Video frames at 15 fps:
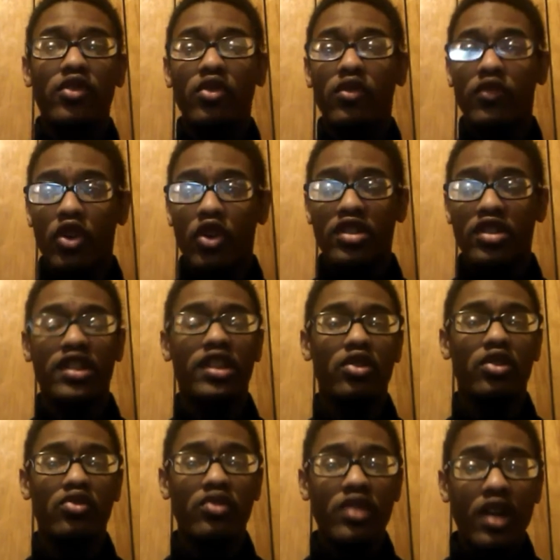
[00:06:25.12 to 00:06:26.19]
of All
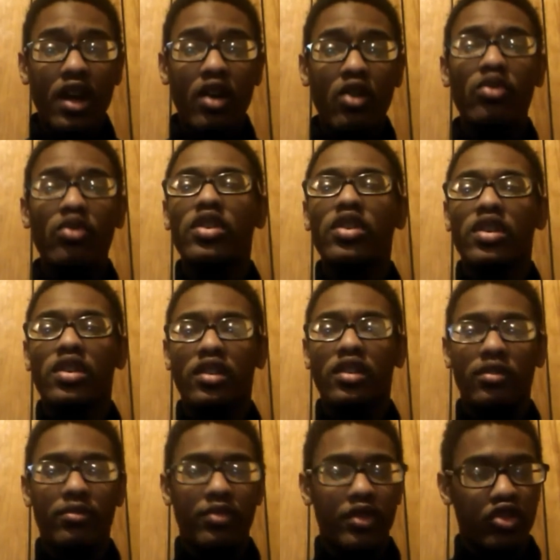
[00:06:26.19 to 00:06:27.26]
Together Now.
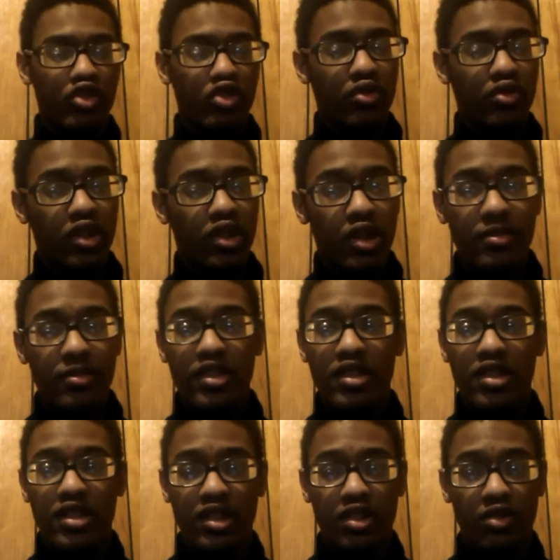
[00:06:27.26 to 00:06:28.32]
Be sure in the
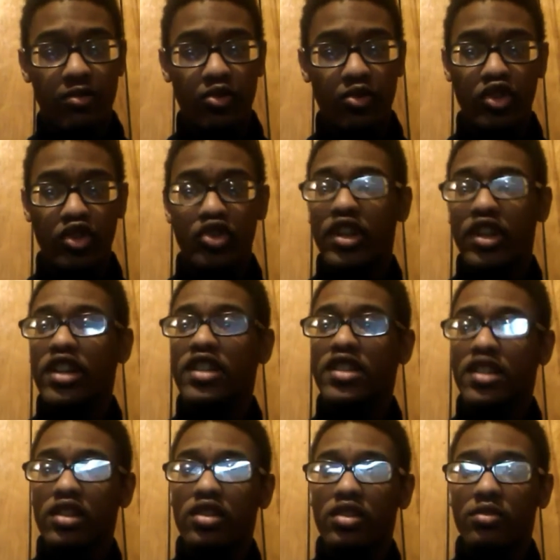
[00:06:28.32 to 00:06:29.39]
comments to tell me what you guys
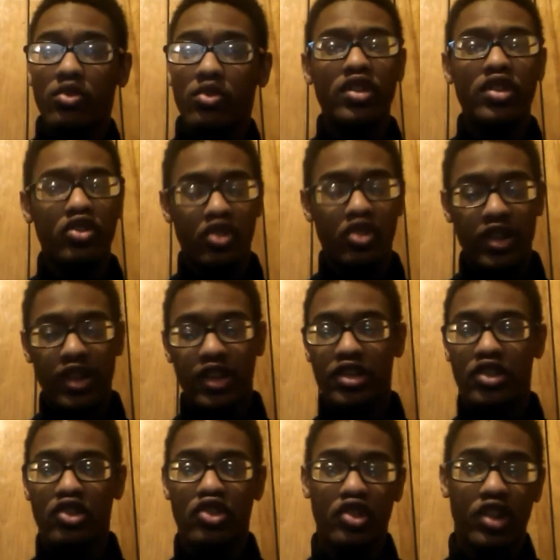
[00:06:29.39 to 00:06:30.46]
think of the movie. Did you like
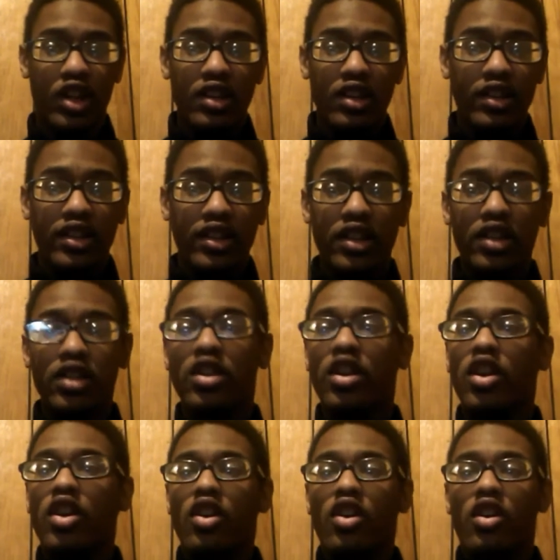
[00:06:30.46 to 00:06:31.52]
it? Did you not like it?
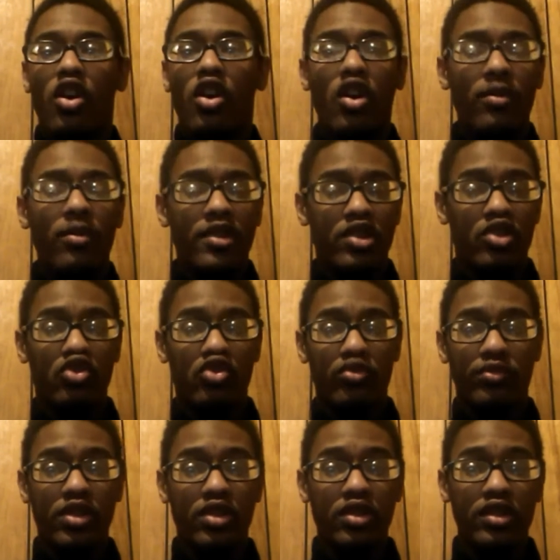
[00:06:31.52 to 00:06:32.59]
All my social
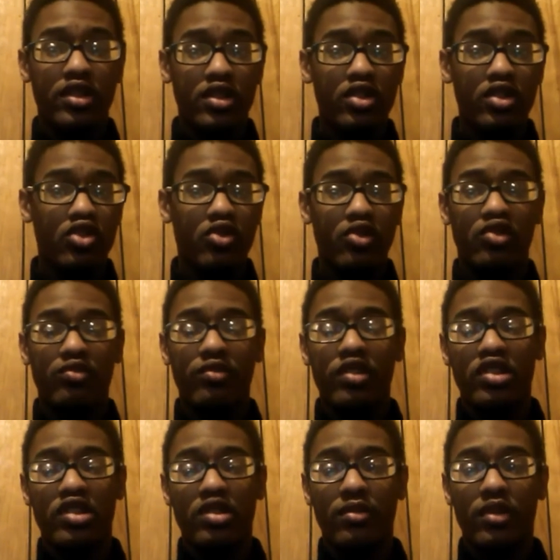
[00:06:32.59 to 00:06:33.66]
media links in the description
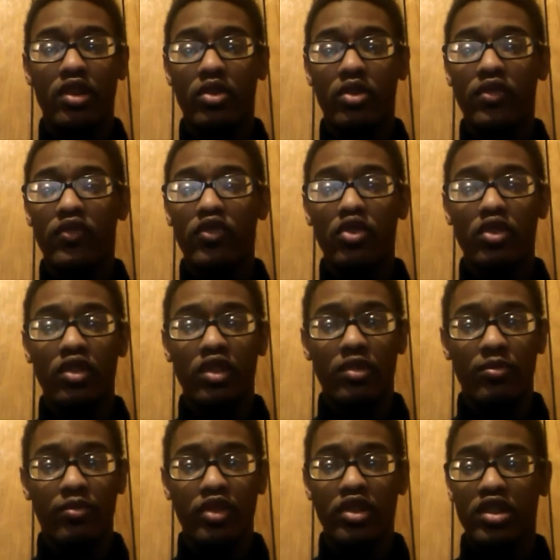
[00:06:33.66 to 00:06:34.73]
box down below. If you
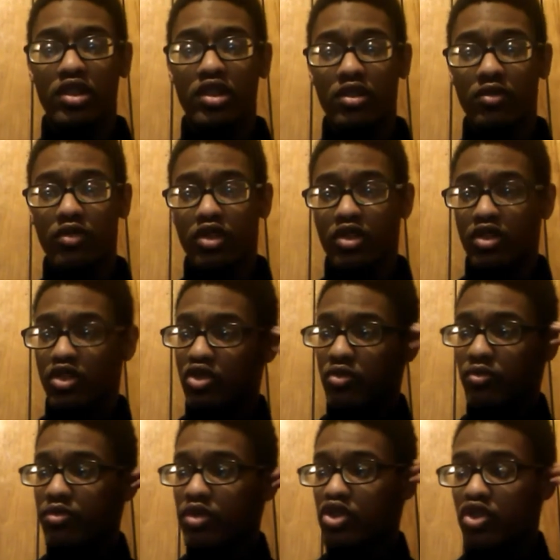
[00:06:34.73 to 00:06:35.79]
please
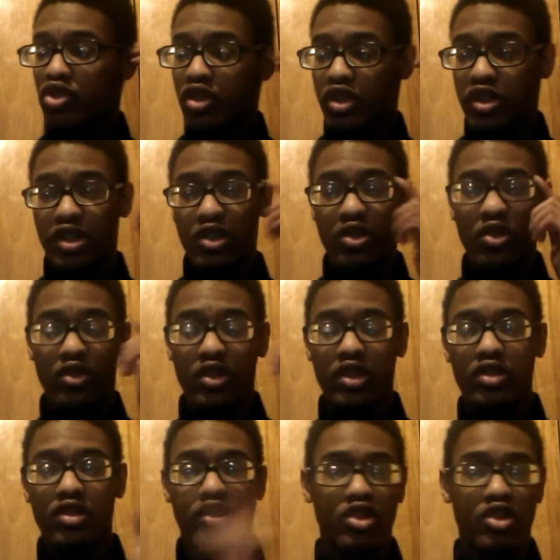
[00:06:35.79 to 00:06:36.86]
be sure consider
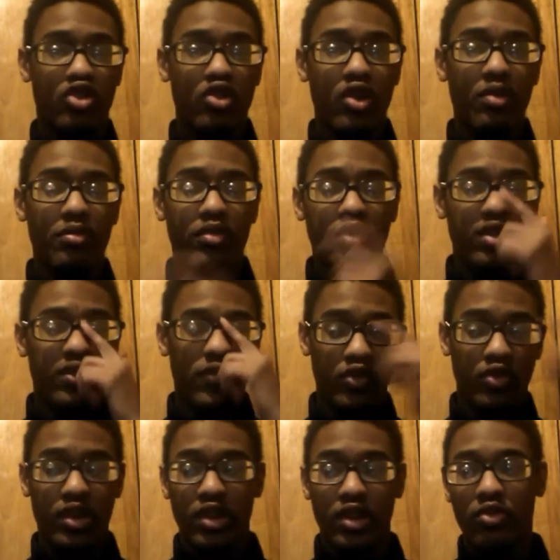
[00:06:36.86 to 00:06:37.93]
hitting the subscribe button if
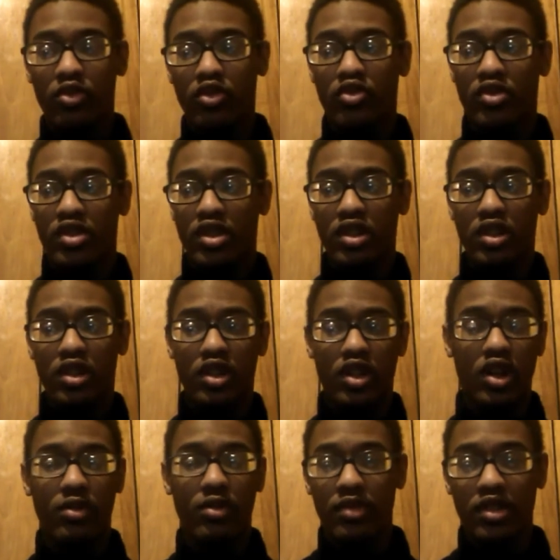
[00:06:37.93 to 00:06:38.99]
you like what you see.
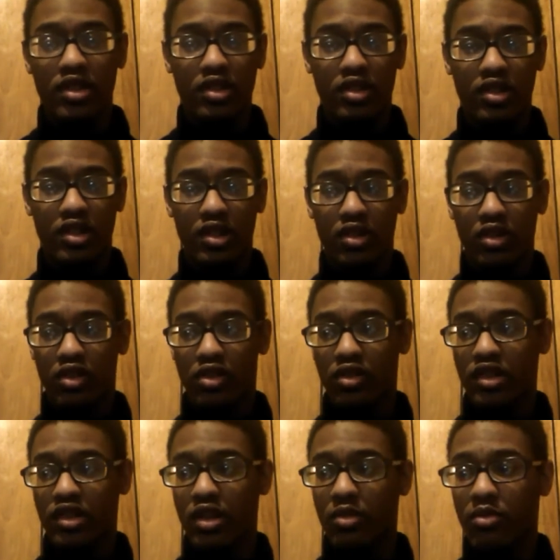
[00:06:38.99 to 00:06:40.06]
Comment
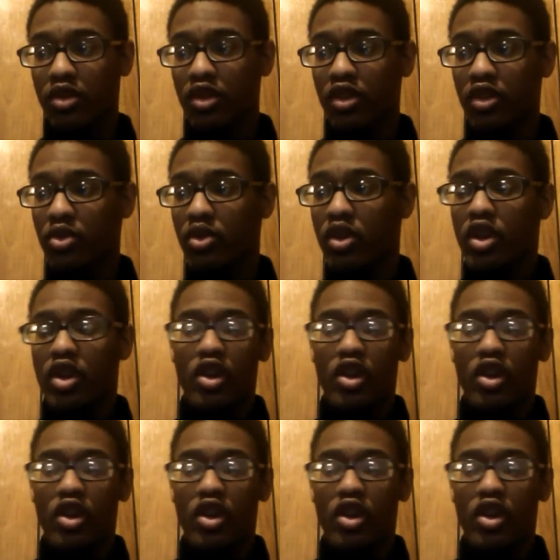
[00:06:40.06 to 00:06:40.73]
down below.